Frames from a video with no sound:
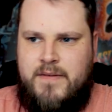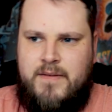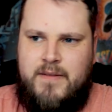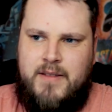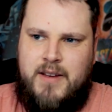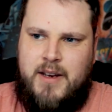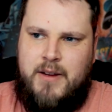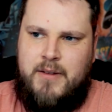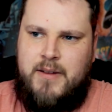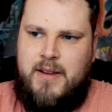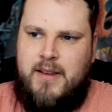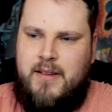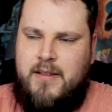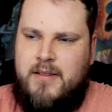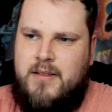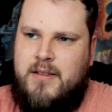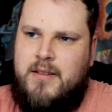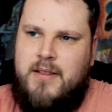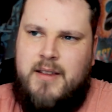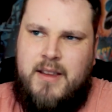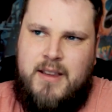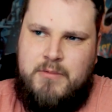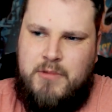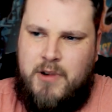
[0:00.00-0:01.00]
you know,
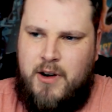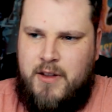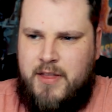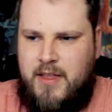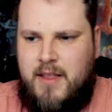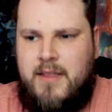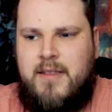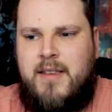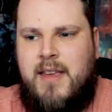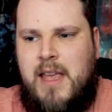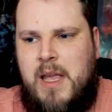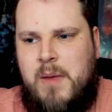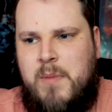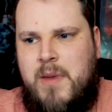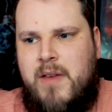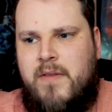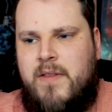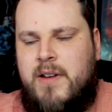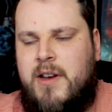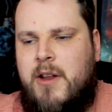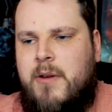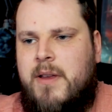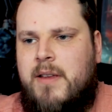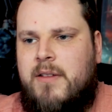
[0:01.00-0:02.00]
he's he's one of the team,
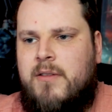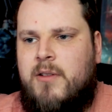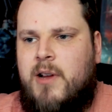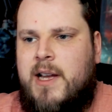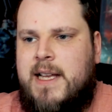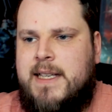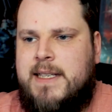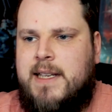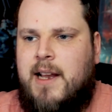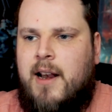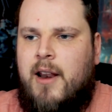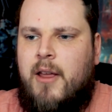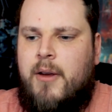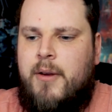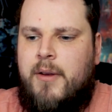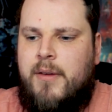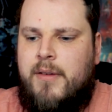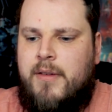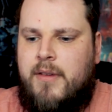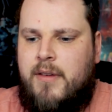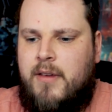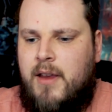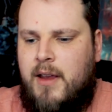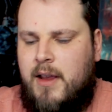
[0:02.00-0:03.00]
even though he's not as
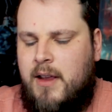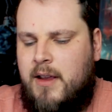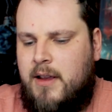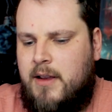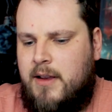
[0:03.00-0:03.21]
close